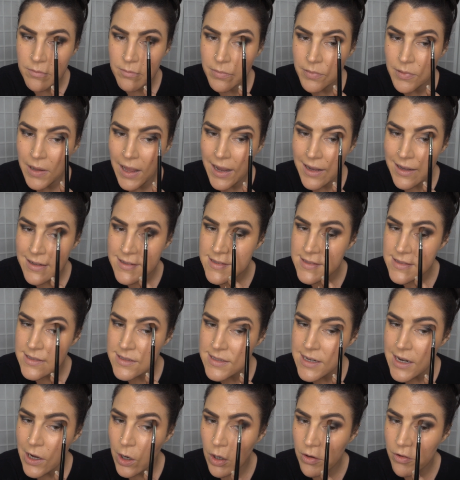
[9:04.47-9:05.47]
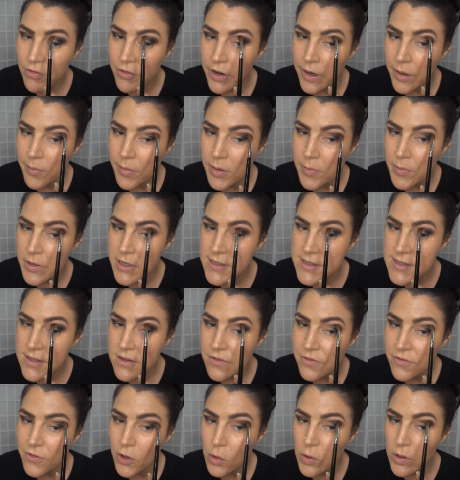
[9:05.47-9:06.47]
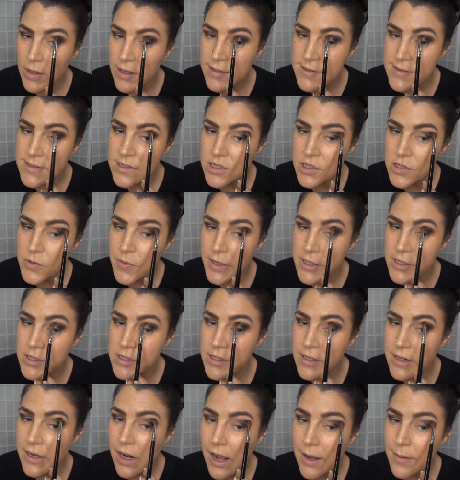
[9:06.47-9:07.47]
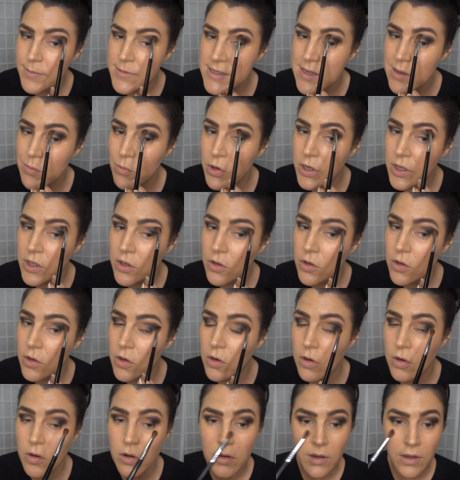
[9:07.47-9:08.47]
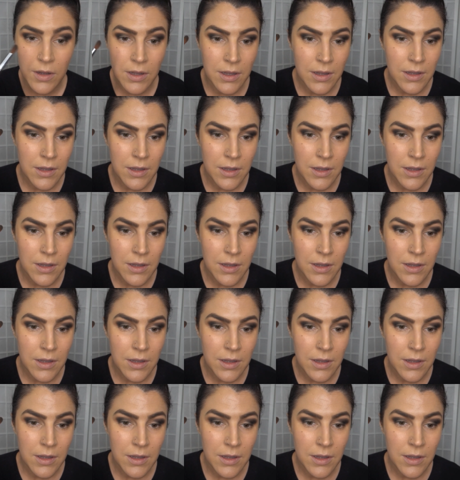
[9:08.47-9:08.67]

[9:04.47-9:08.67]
Blacks terrify me because of the fallout situation. And I'm someone who,